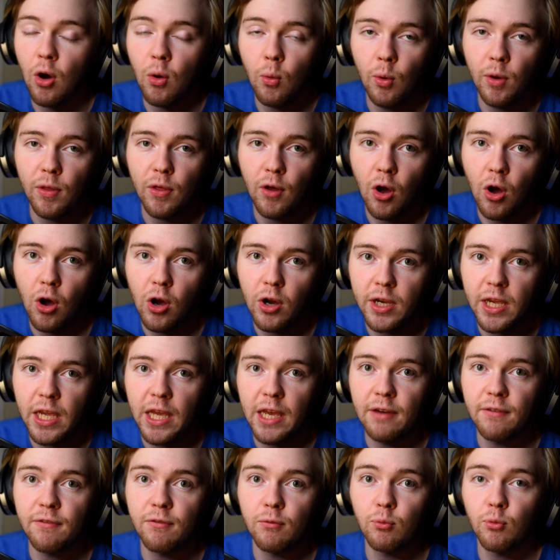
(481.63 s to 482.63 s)
hog.
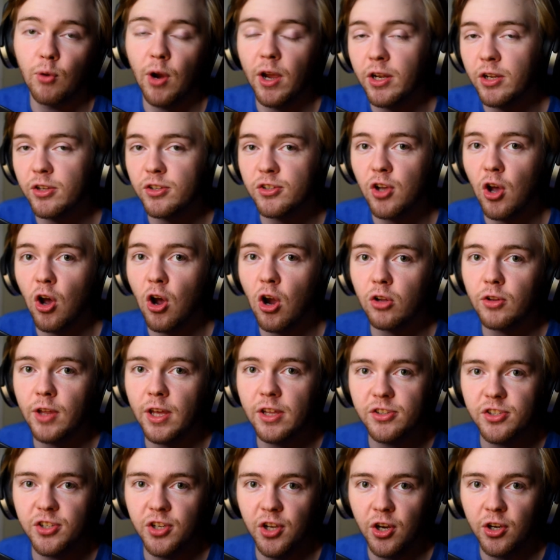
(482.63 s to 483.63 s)
If Raita's hog lands
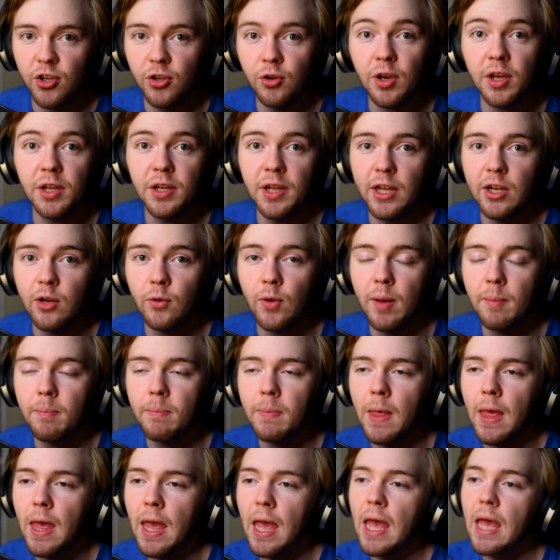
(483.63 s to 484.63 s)
a hook, you can nano him.
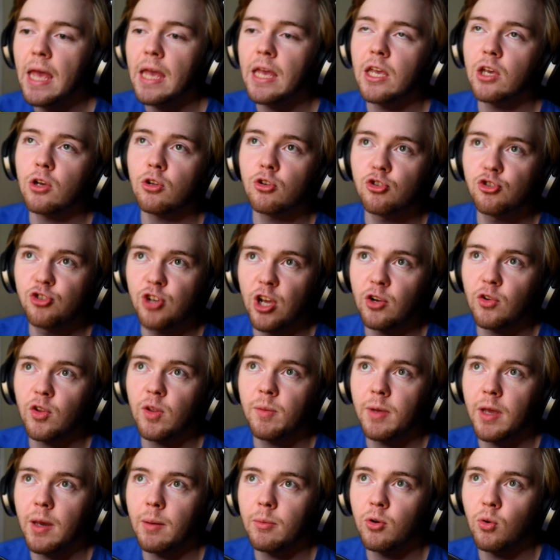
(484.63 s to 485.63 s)
He'll generally be
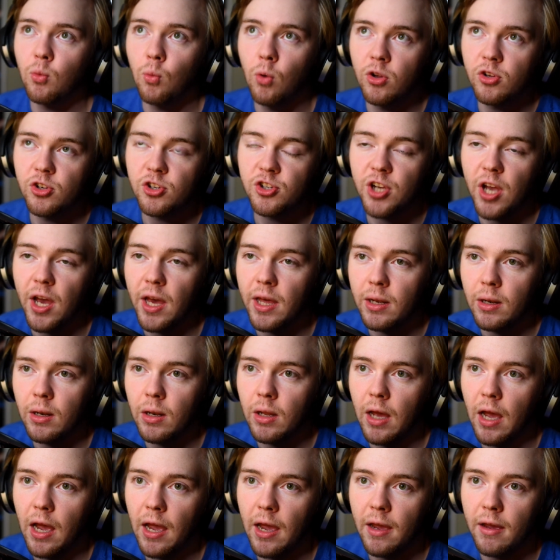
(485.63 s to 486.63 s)
able to one shot.
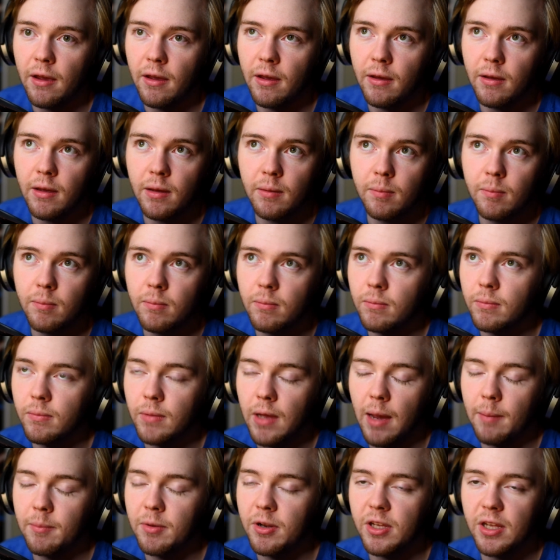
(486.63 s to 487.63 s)
I'm
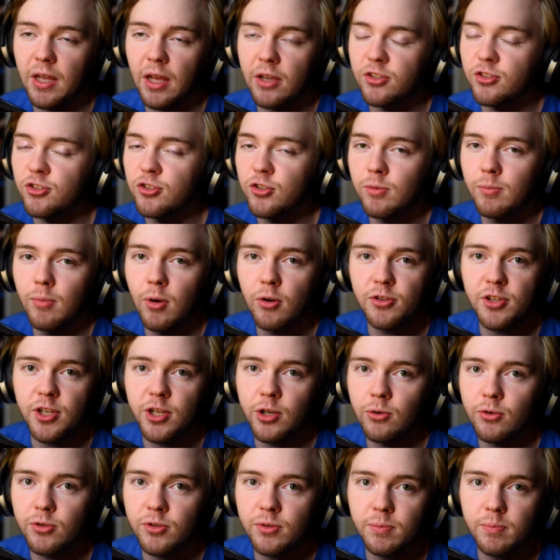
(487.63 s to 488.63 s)
gonna assume most
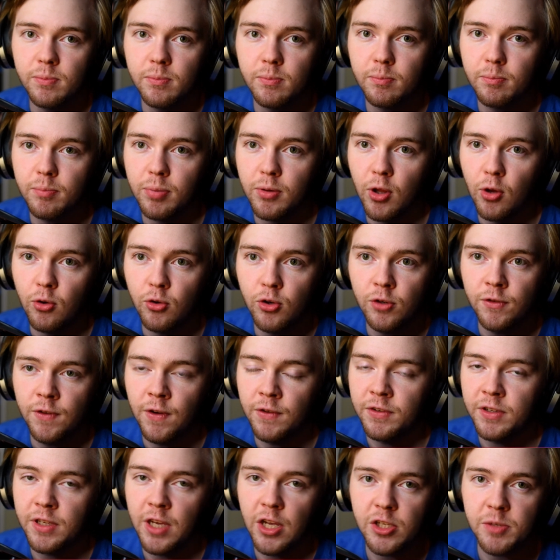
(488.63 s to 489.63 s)
heroes below
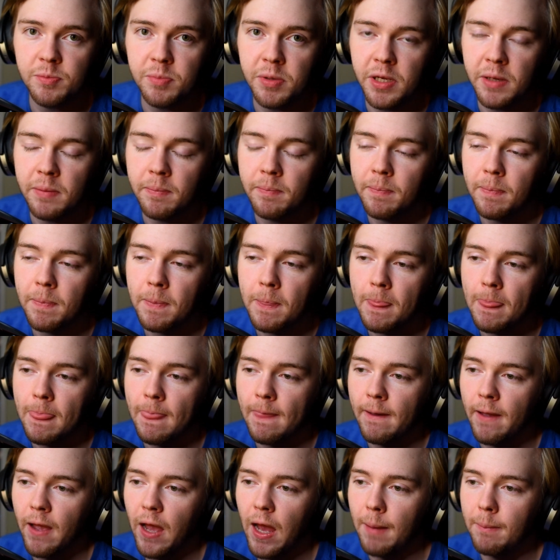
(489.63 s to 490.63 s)
250 HP.
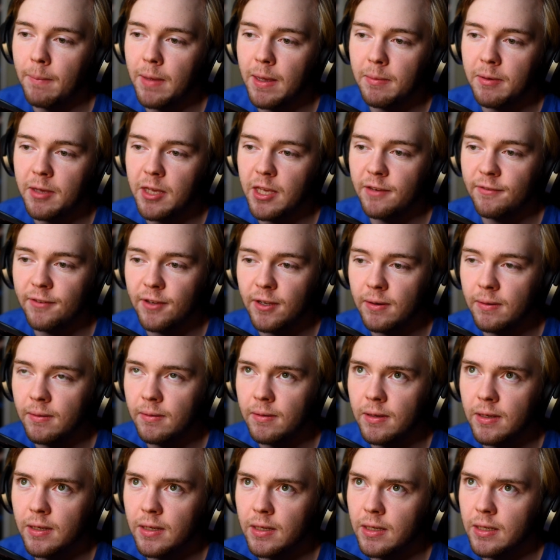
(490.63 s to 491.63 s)
Maybe even
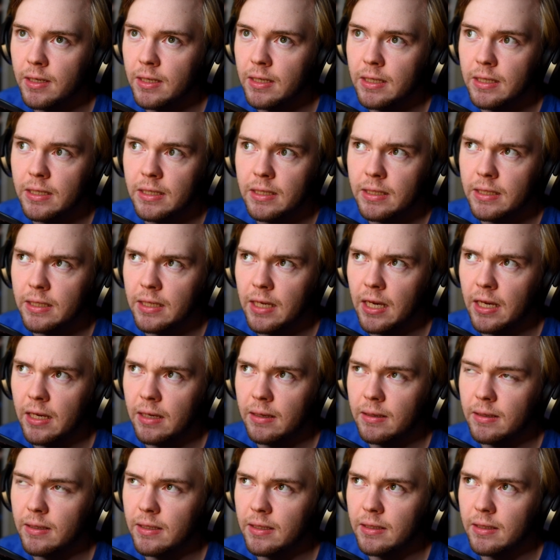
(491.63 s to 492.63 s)

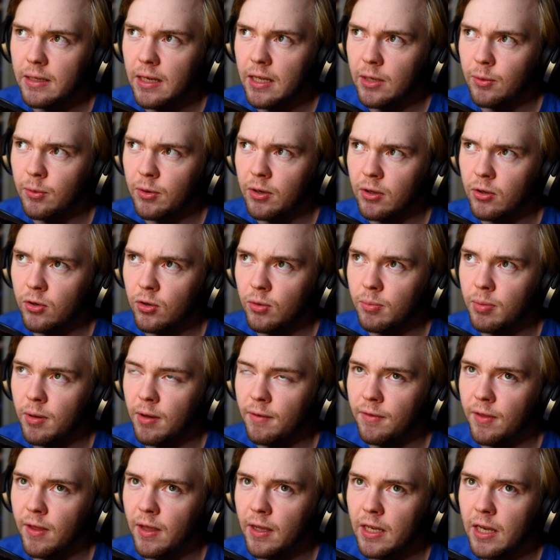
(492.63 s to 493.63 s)
anyone a little above
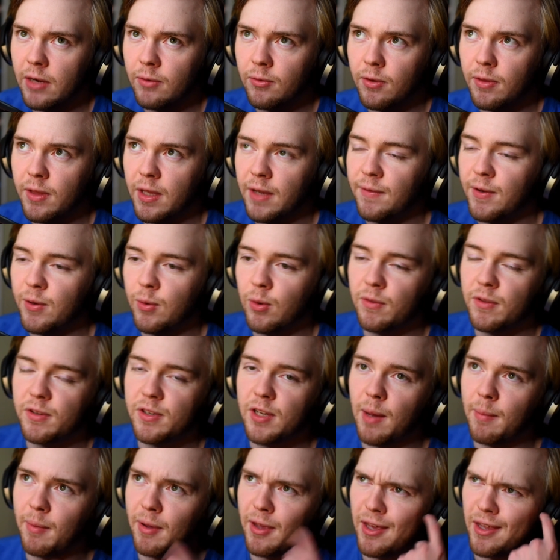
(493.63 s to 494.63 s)
that. I can't really think of anyone off the top
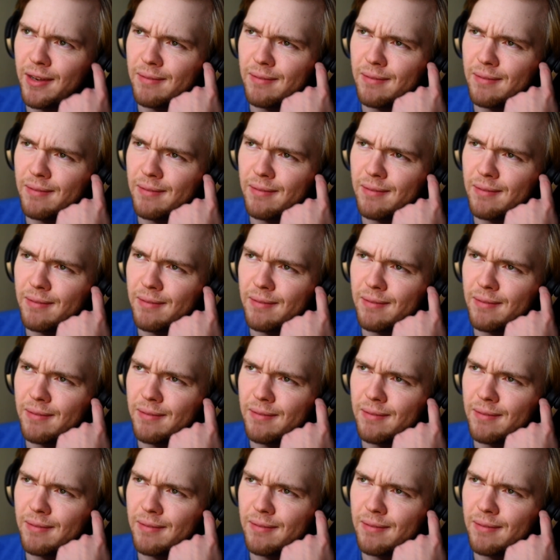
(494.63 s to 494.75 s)
of my head.